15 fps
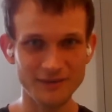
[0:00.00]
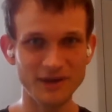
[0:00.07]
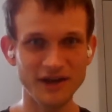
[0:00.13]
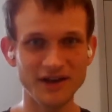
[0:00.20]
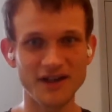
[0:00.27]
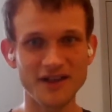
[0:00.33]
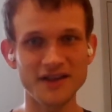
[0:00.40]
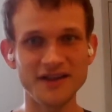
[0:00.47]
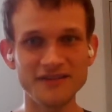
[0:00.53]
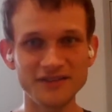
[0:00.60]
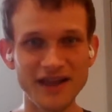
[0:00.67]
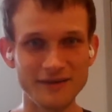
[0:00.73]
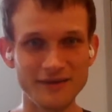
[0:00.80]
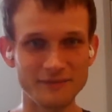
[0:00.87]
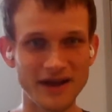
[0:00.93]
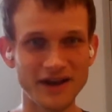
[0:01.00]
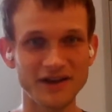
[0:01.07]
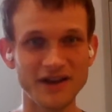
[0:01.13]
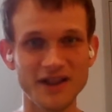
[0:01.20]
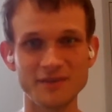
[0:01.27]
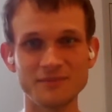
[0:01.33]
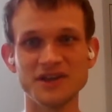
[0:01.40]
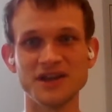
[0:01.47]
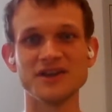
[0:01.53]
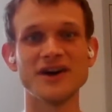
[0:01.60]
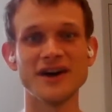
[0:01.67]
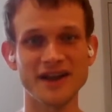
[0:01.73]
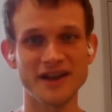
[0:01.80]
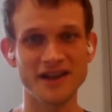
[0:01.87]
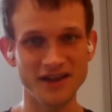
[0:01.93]
because if that mechanism did
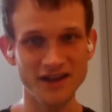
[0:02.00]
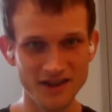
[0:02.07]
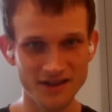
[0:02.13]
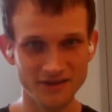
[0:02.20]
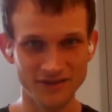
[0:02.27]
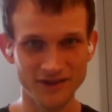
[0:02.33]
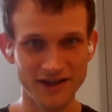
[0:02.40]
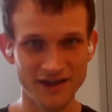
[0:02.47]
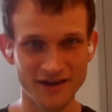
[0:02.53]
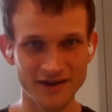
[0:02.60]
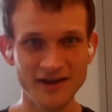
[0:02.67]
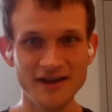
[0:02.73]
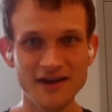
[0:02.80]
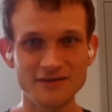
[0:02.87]
not exist, then